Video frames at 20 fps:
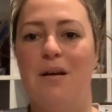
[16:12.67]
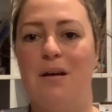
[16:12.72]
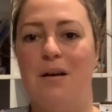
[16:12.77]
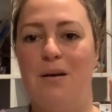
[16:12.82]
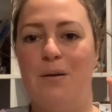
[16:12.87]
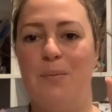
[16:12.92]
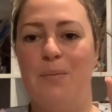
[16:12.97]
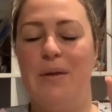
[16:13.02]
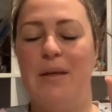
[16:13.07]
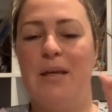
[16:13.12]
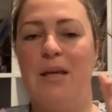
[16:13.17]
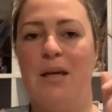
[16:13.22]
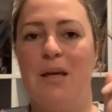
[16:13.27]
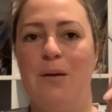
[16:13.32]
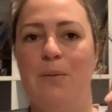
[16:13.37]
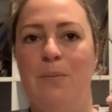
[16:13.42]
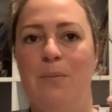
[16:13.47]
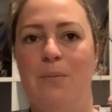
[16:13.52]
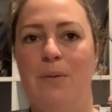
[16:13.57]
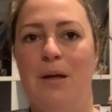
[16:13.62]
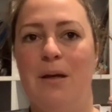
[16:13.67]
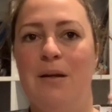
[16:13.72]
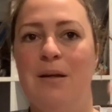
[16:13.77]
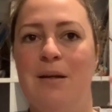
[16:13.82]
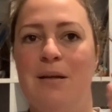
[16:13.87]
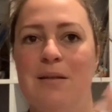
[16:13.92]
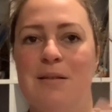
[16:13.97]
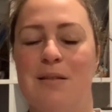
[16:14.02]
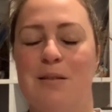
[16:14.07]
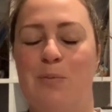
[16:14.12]
It came out
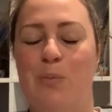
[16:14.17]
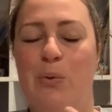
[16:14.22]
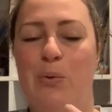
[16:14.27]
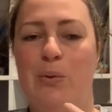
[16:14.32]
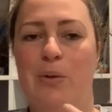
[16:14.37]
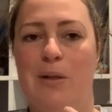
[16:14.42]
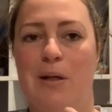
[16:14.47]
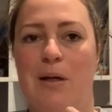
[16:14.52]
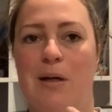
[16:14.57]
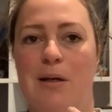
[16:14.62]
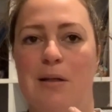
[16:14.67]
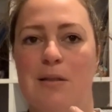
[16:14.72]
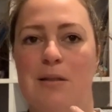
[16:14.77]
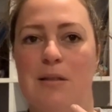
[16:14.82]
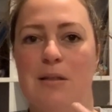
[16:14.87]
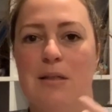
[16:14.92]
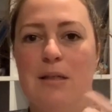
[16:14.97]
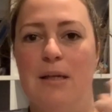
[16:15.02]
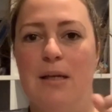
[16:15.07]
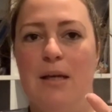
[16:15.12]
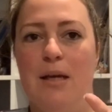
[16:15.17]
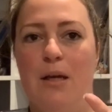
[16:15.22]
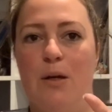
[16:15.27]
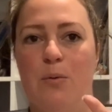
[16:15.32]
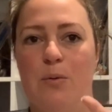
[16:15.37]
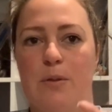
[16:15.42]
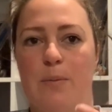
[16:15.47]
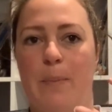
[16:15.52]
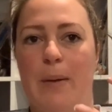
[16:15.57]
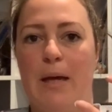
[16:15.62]
in a small glass, and it
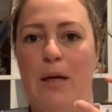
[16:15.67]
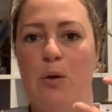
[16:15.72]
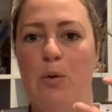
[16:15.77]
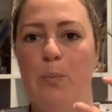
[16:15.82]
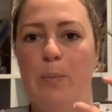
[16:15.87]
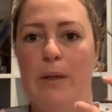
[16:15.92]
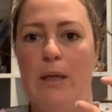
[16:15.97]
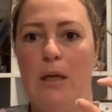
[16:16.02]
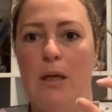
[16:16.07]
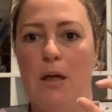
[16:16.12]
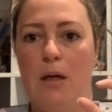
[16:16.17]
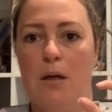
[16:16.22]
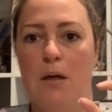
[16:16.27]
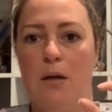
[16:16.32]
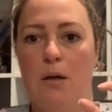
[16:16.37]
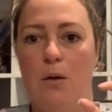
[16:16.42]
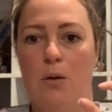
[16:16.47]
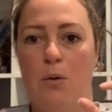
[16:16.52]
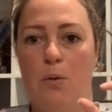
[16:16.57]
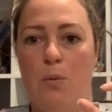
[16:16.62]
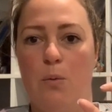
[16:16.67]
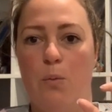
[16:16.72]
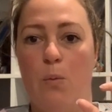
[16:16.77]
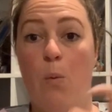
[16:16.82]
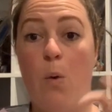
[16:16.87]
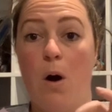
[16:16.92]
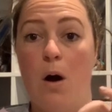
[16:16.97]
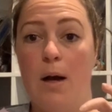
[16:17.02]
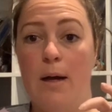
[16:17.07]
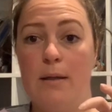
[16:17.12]
was a pale pink,
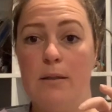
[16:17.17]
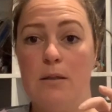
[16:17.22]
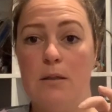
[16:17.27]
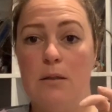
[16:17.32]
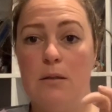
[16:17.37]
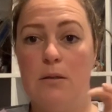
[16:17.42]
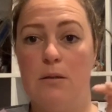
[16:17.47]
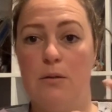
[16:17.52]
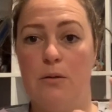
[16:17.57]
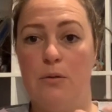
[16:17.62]
white